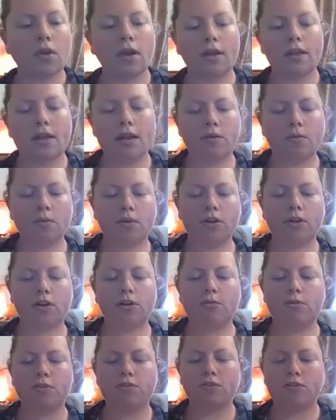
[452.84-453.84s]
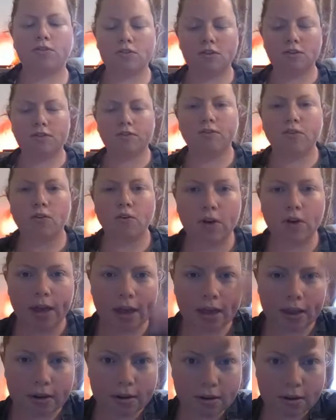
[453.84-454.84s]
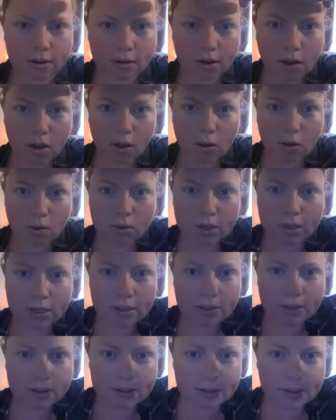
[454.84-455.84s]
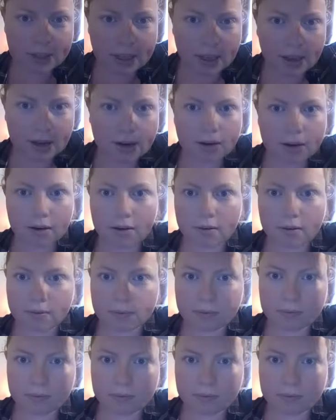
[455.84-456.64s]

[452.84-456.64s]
And then we're going to move on to the forehead, holding the skin,